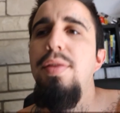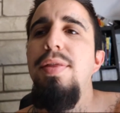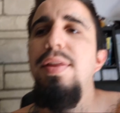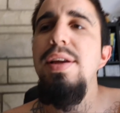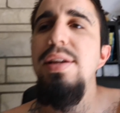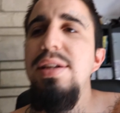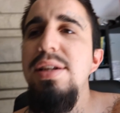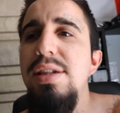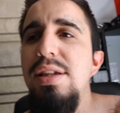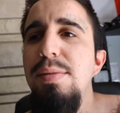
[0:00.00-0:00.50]

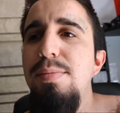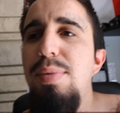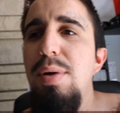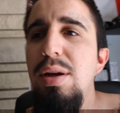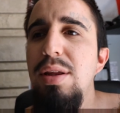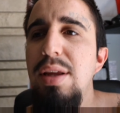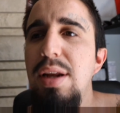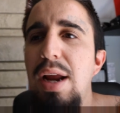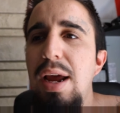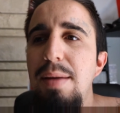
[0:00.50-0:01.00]
this is the
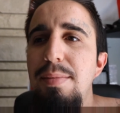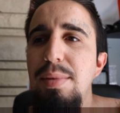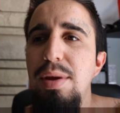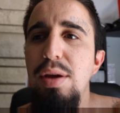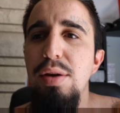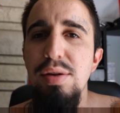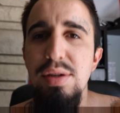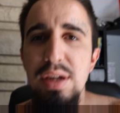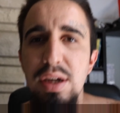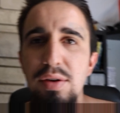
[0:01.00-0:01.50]
book that I'm
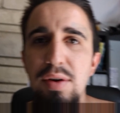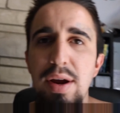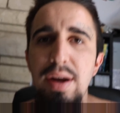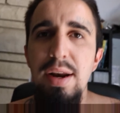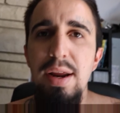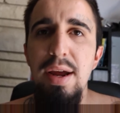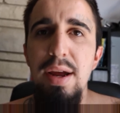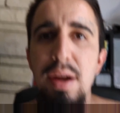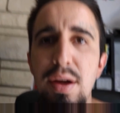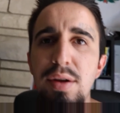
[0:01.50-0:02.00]
using right
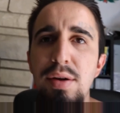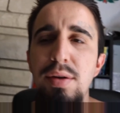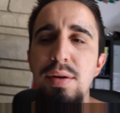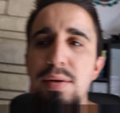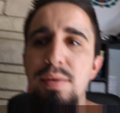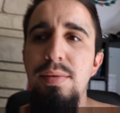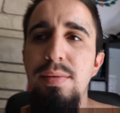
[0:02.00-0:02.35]
now.